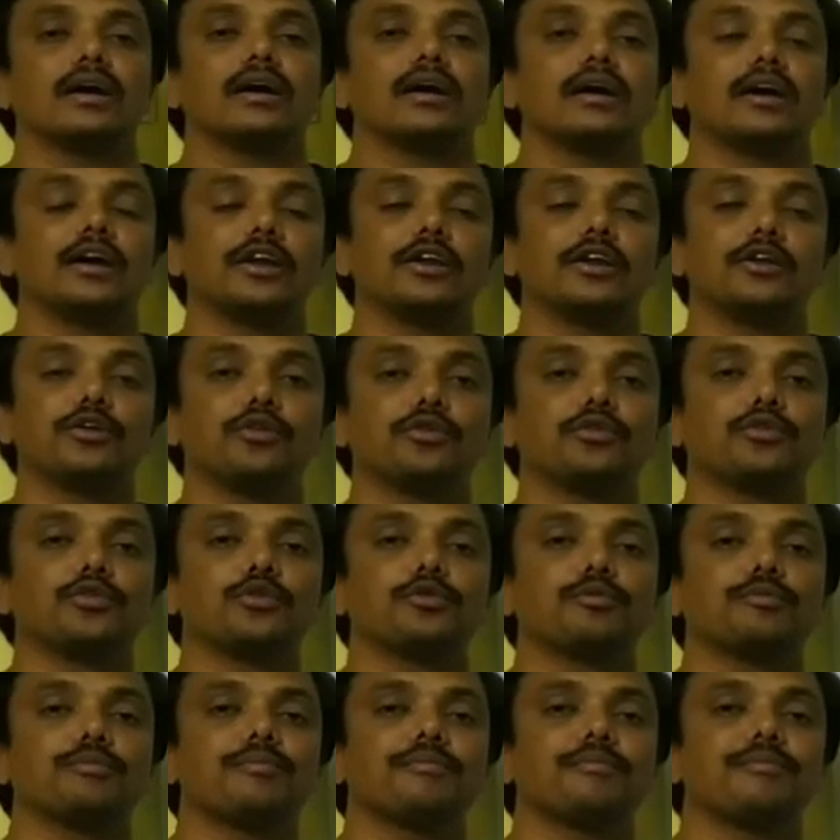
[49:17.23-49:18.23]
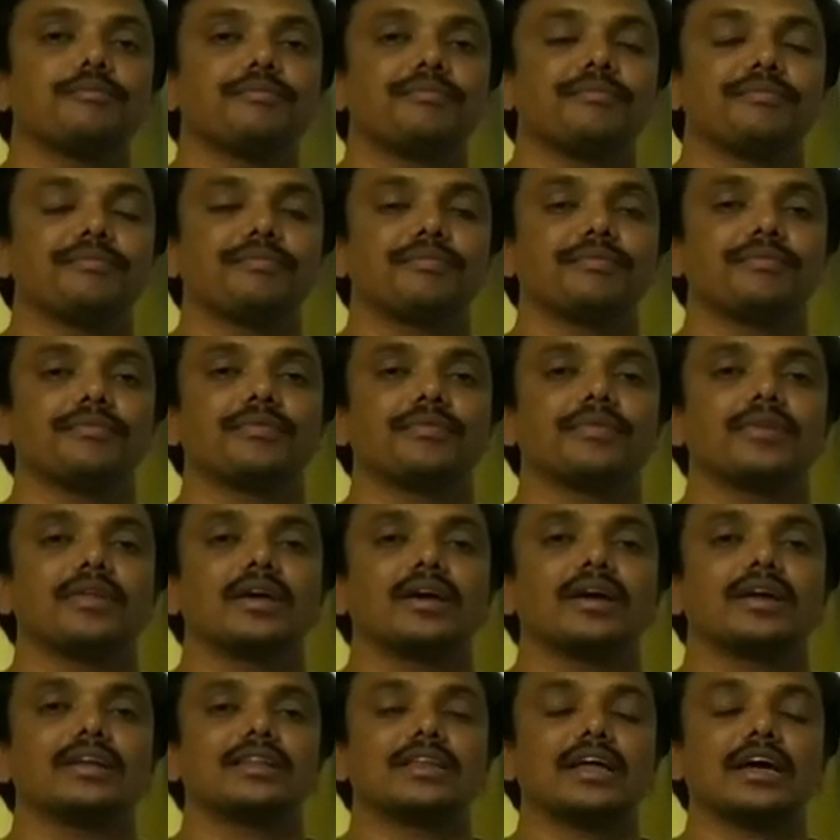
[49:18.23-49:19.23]
in YouTube.
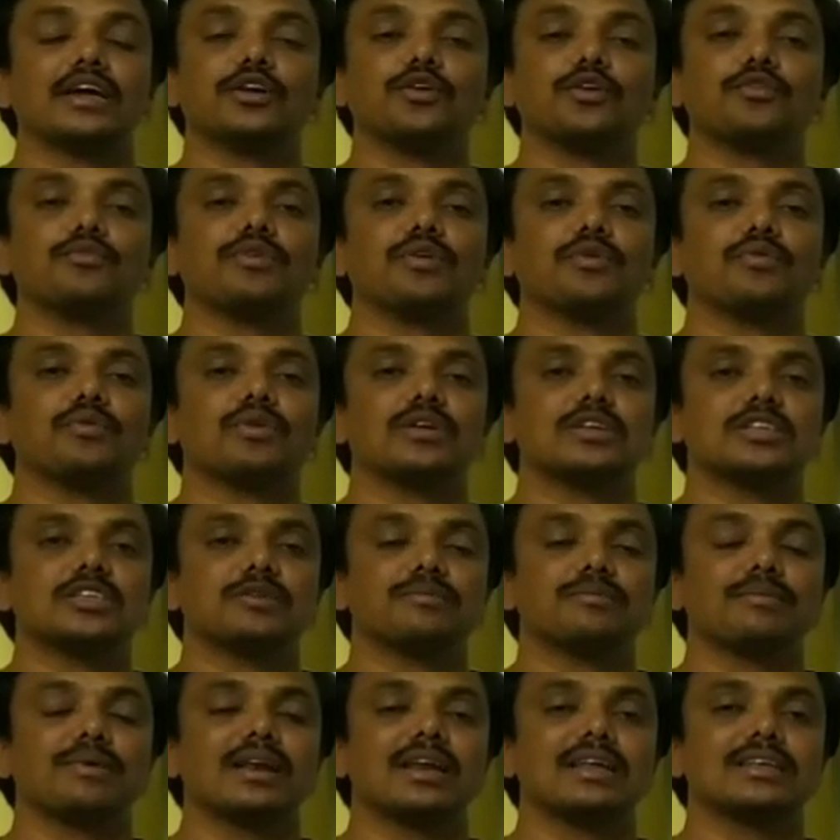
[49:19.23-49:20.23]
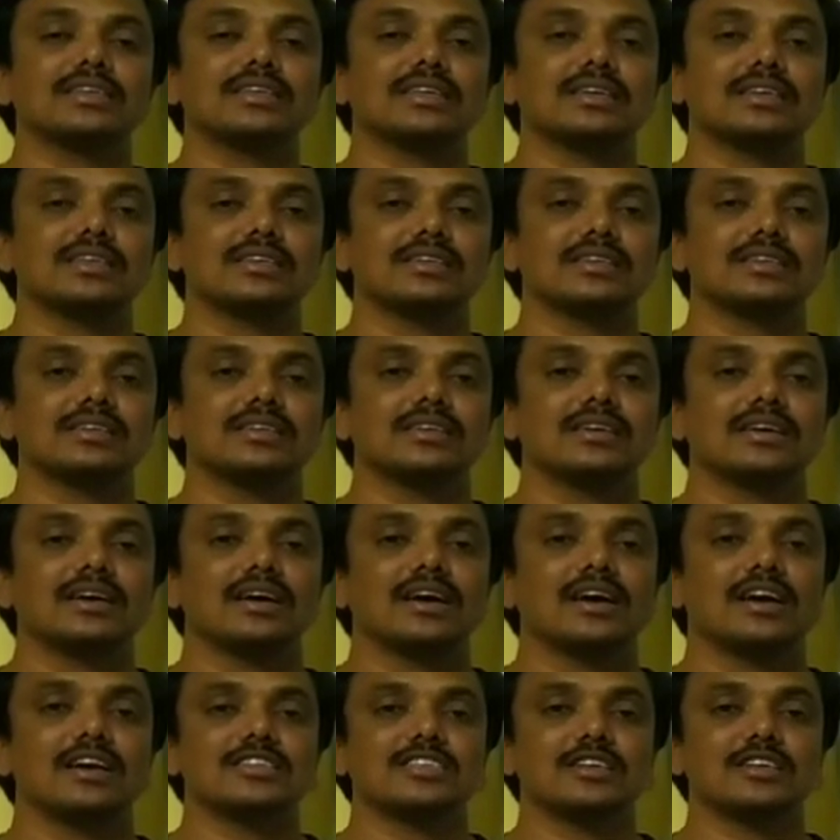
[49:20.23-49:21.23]
Thank you for watching my lectures,
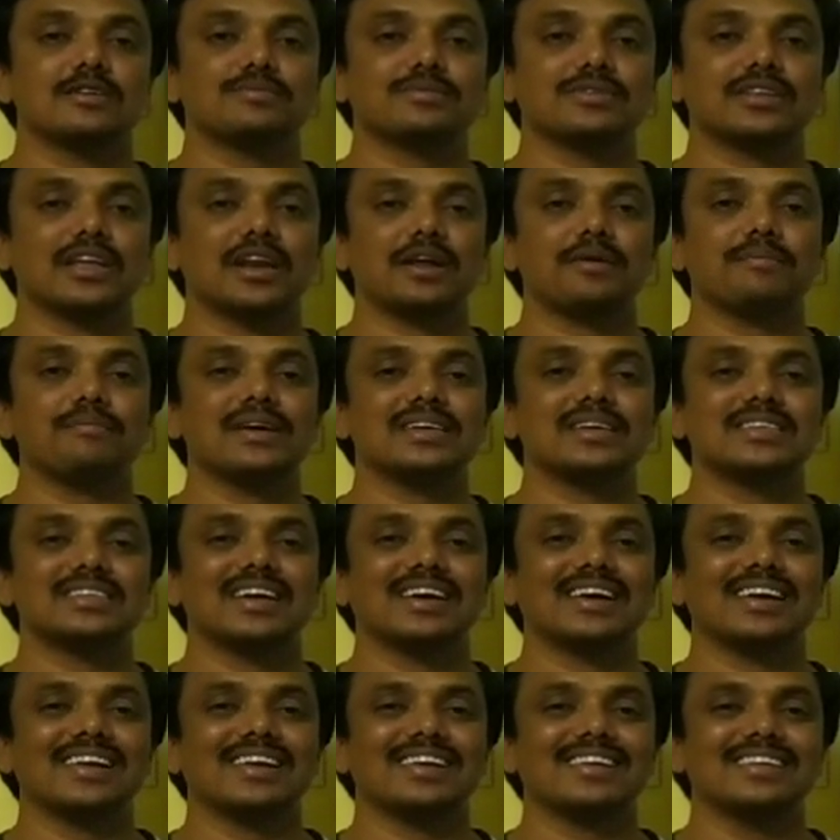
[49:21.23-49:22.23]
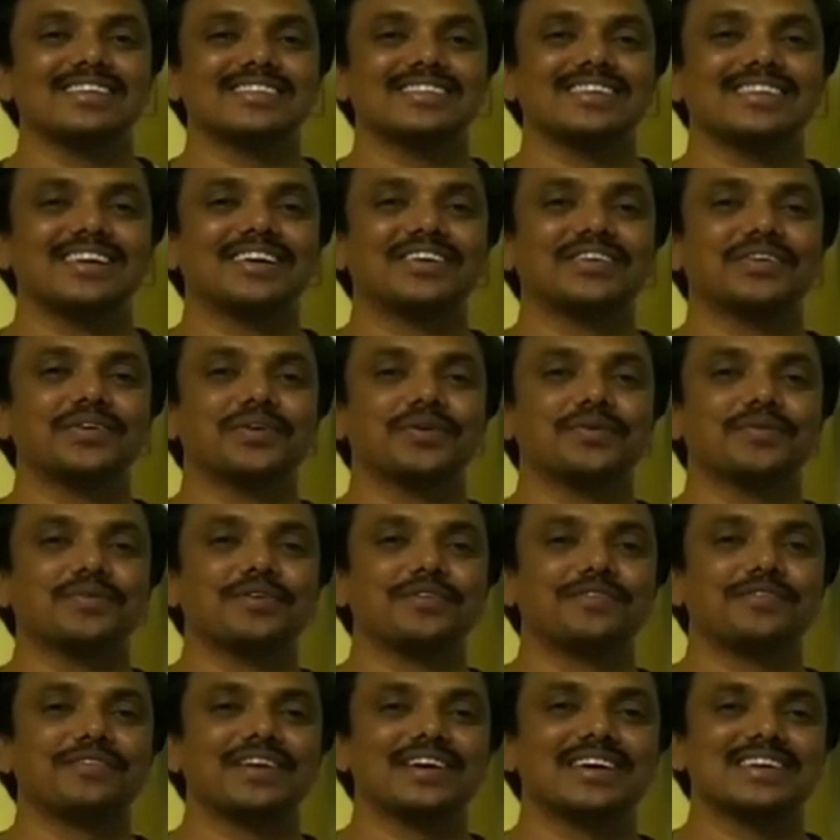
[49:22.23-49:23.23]
and subscribe my channel, share to
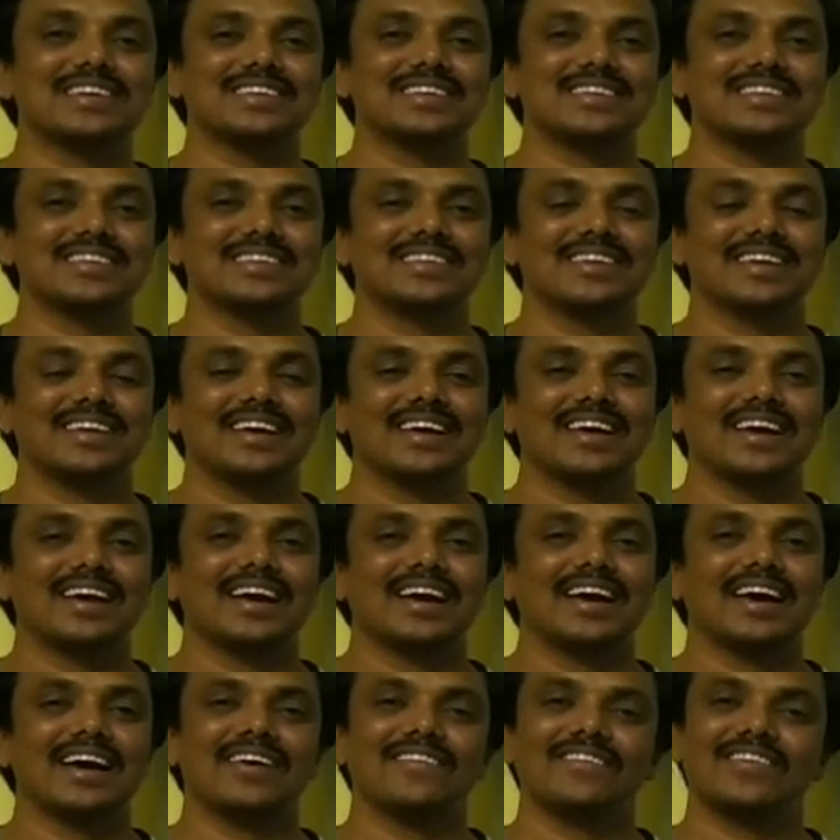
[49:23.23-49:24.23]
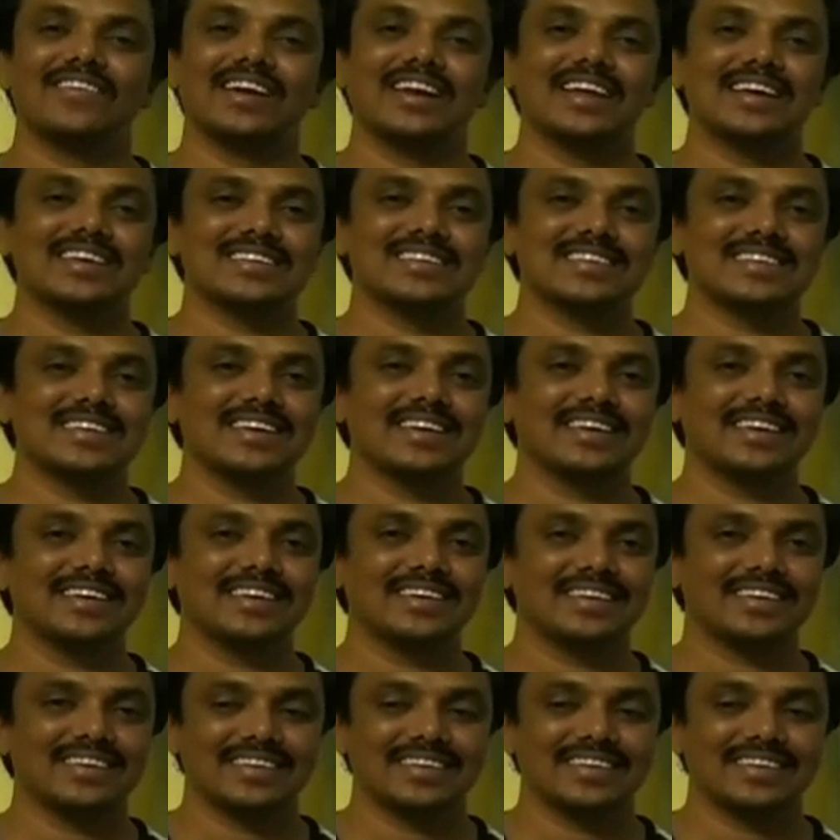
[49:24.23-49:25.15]
your friends. Have a nice day.